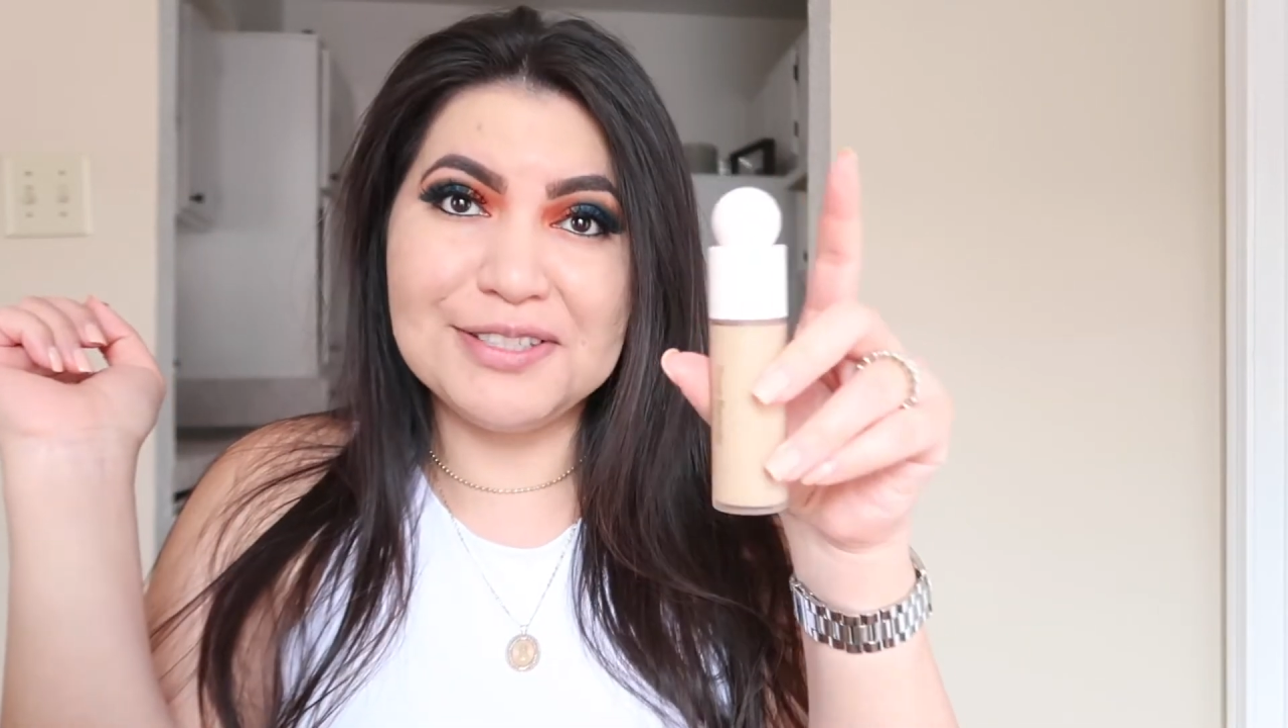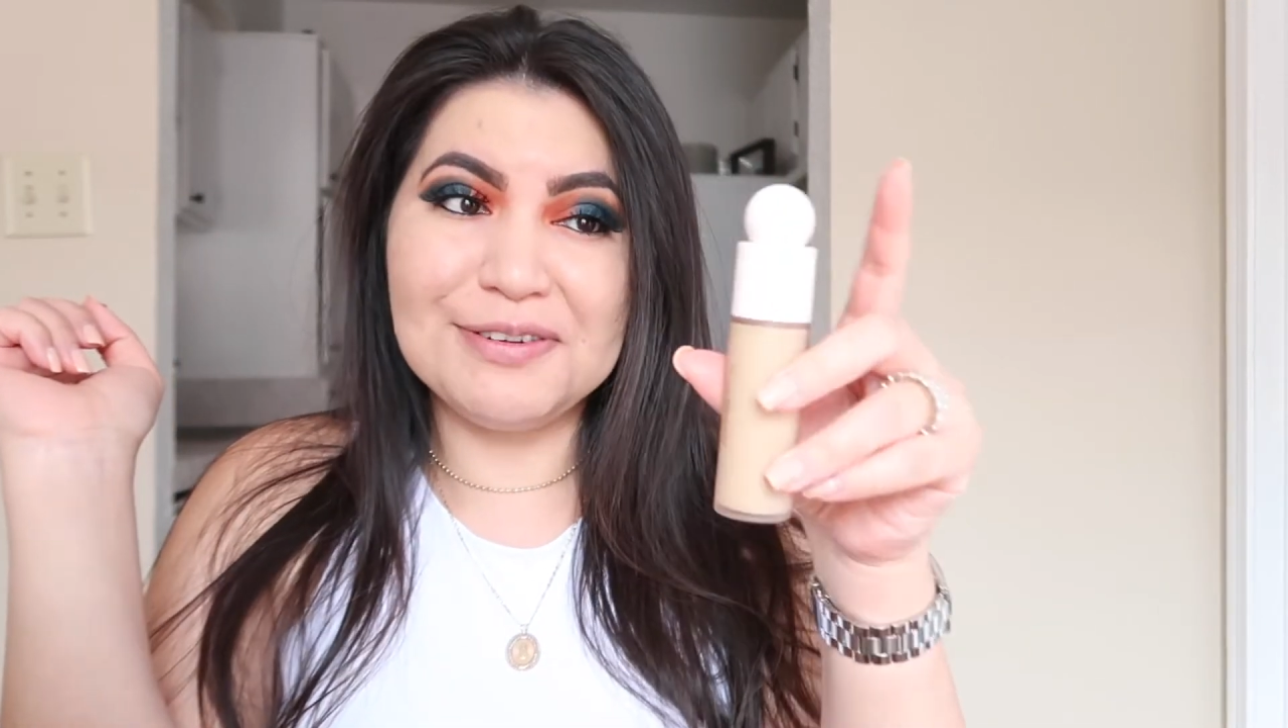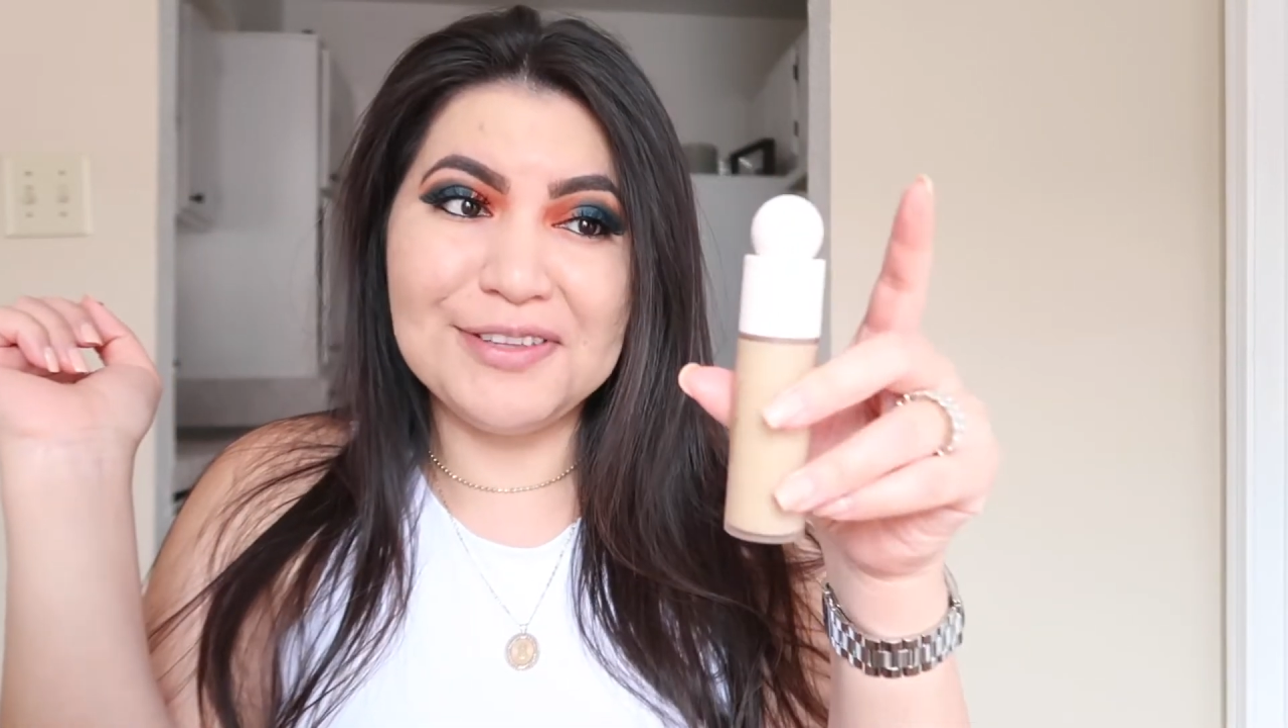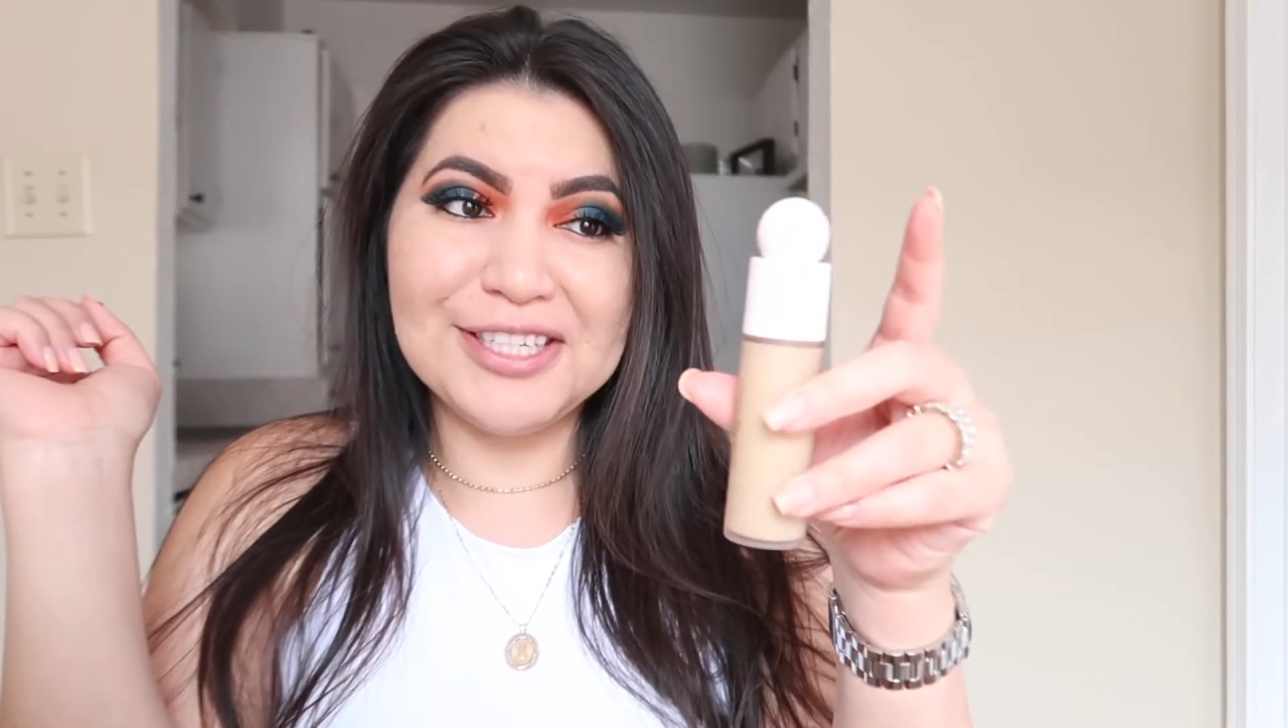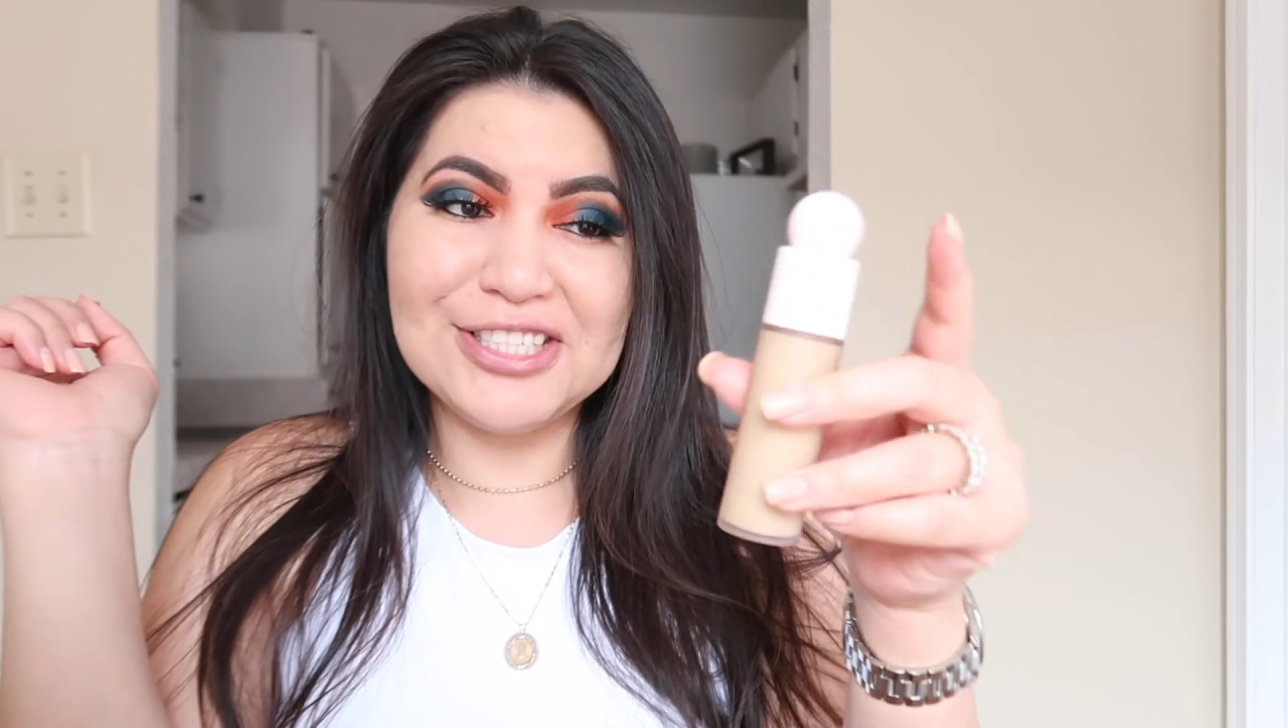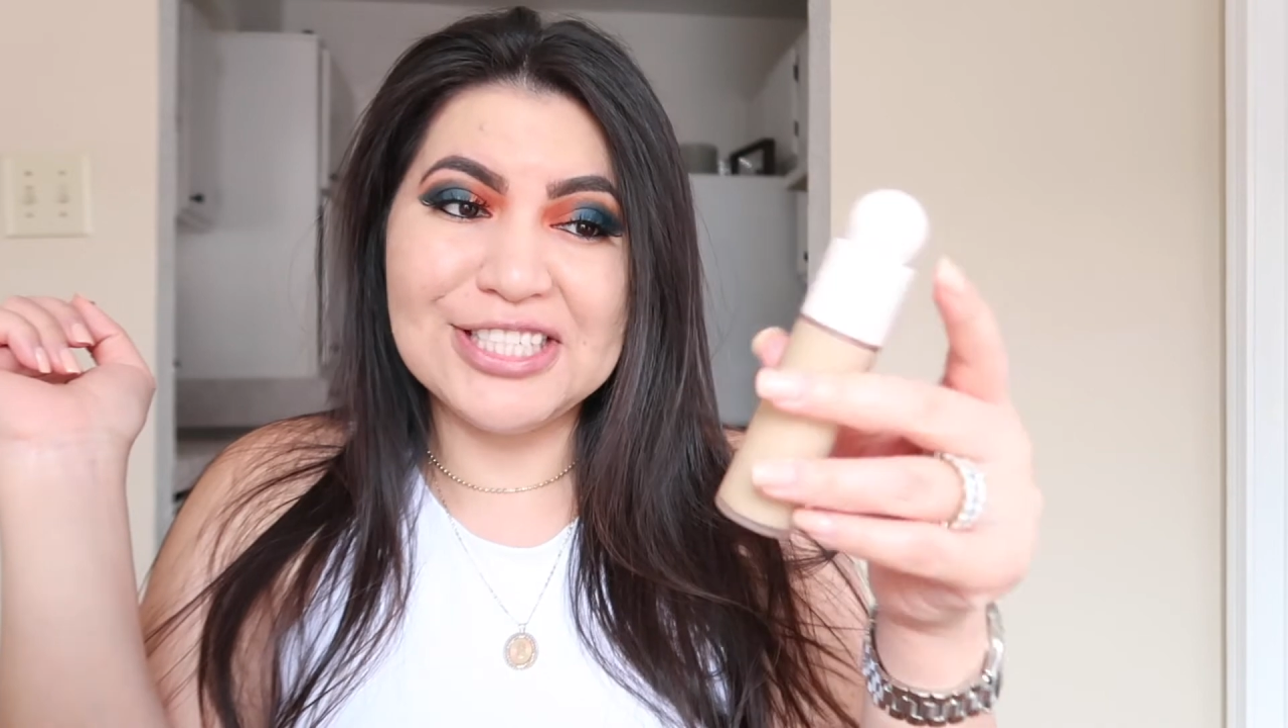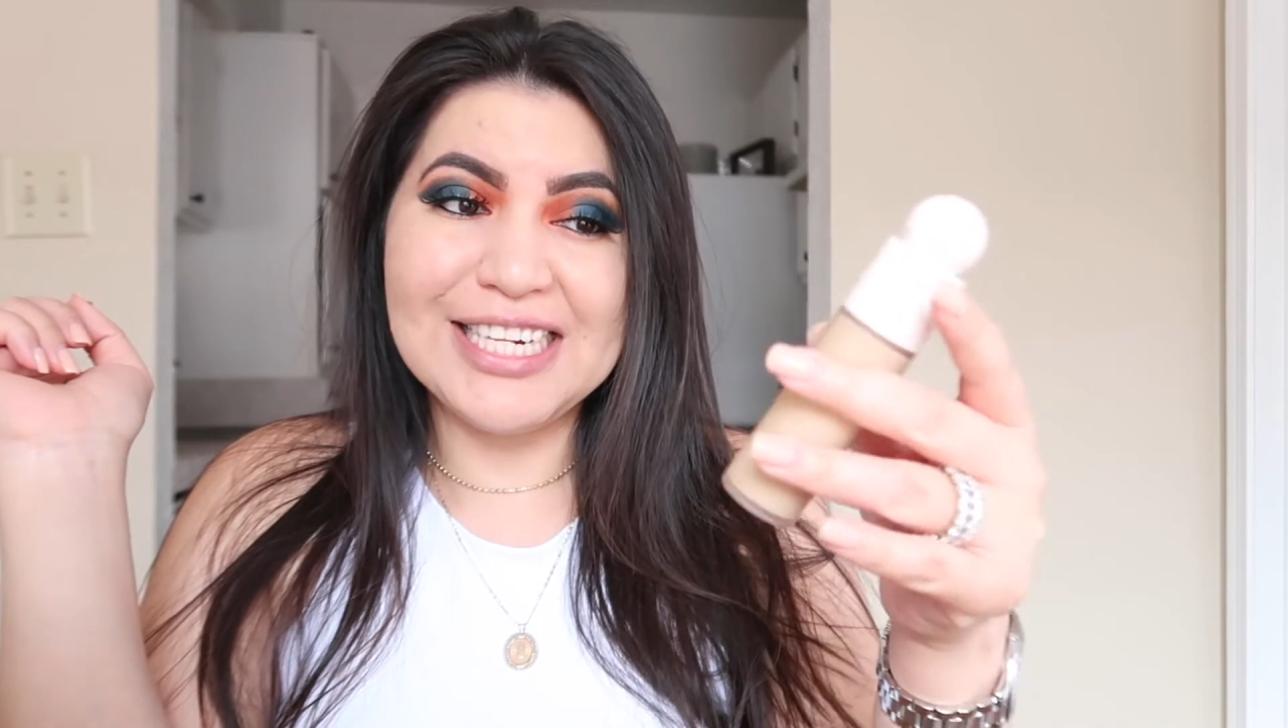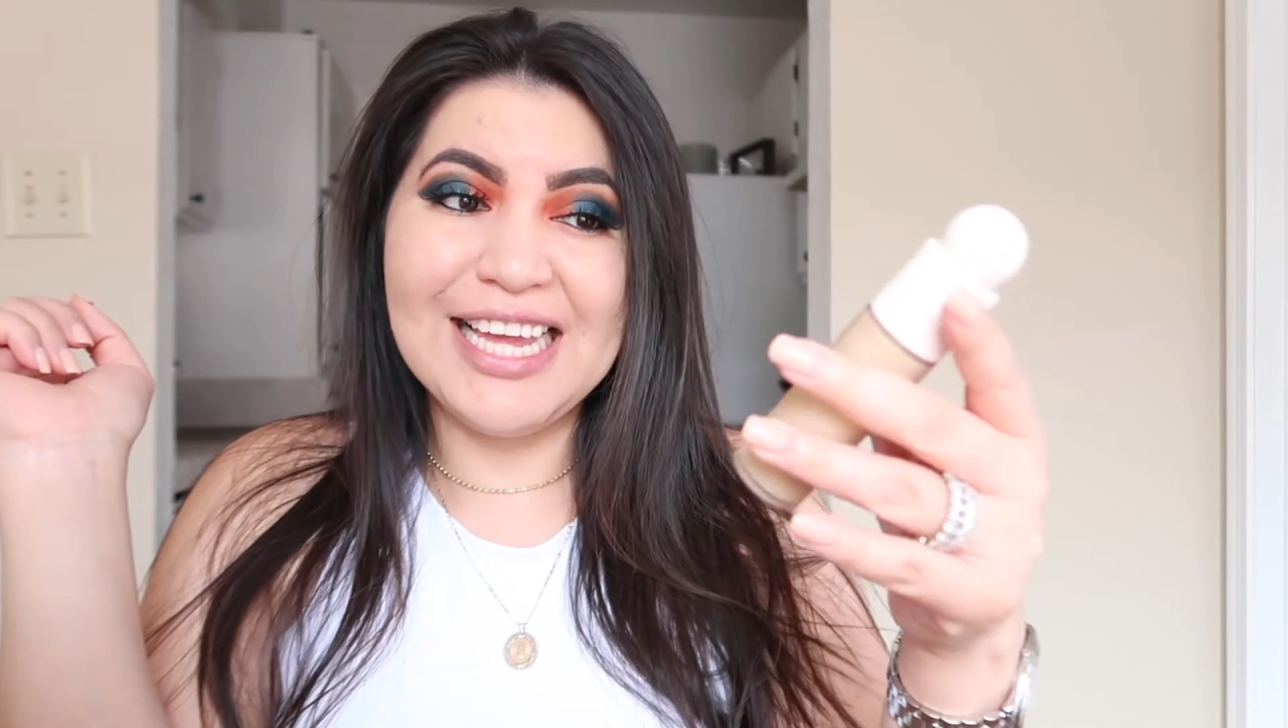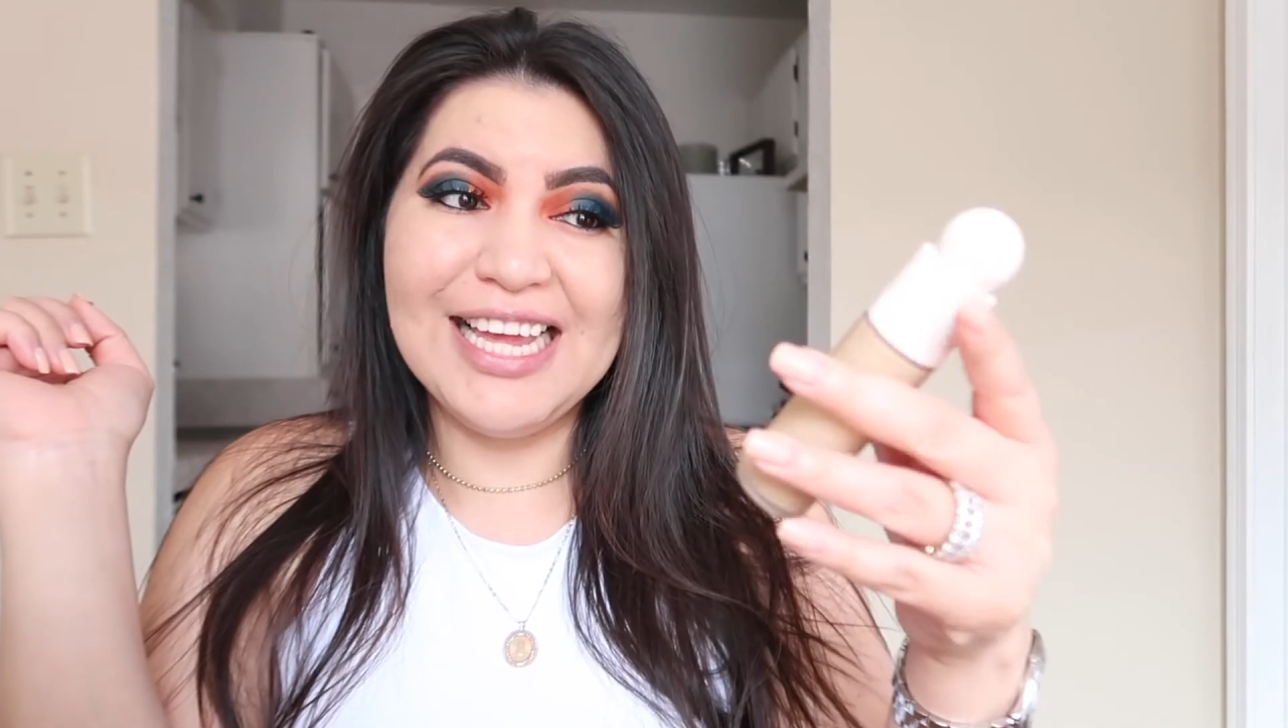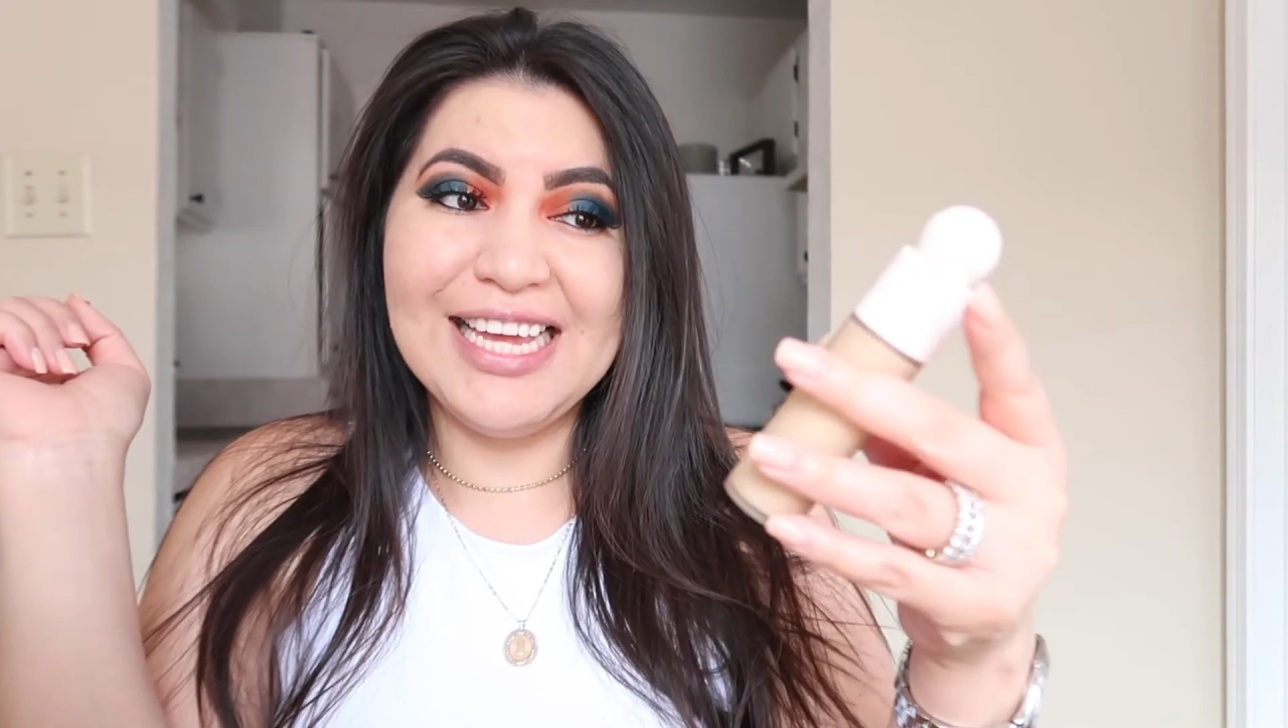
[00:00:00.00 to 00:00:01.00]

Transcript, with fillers: foundation